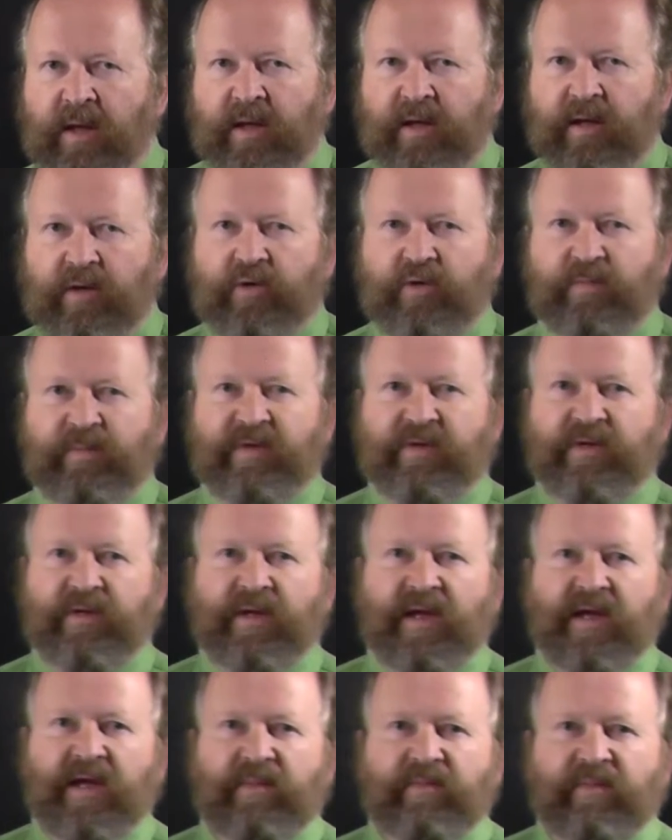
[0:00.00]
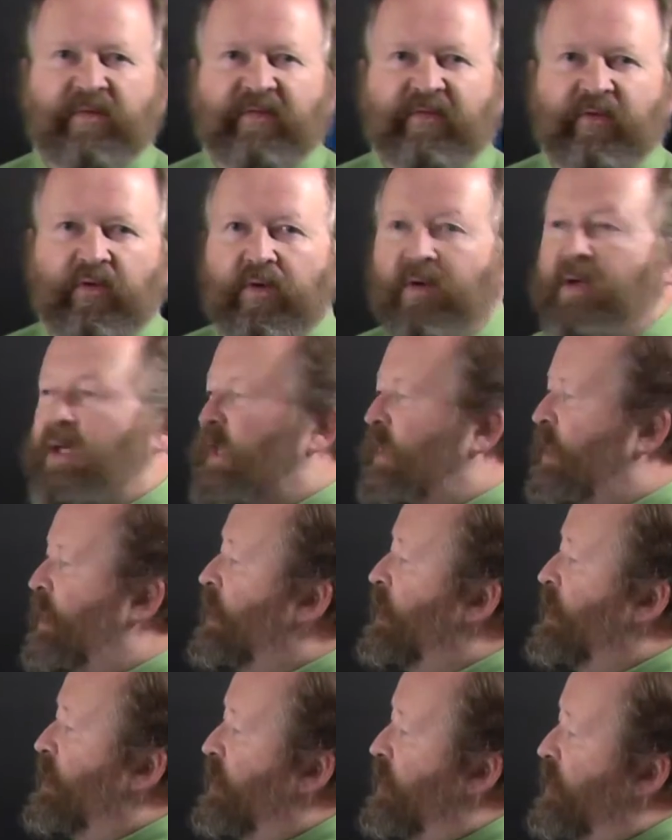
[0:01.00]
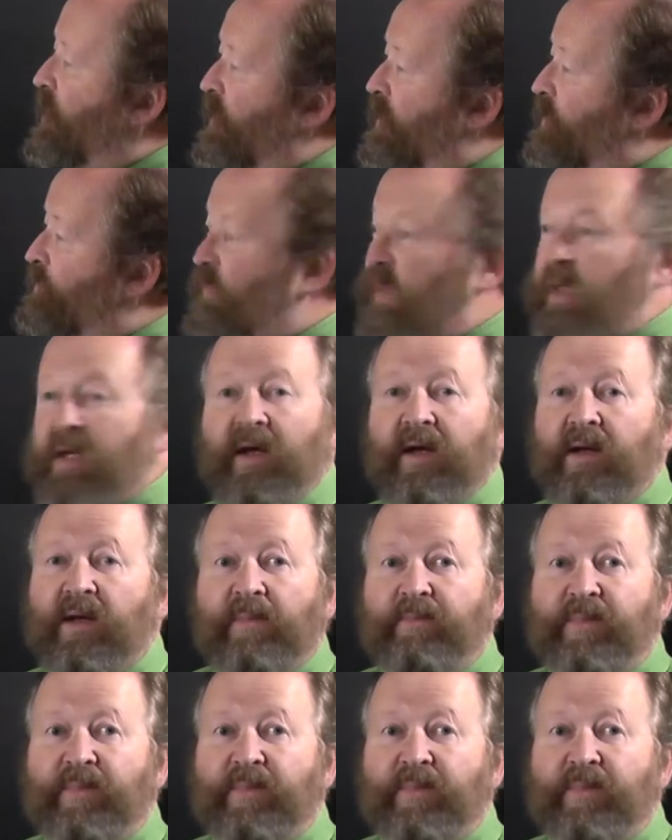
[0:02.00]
It could be the name for a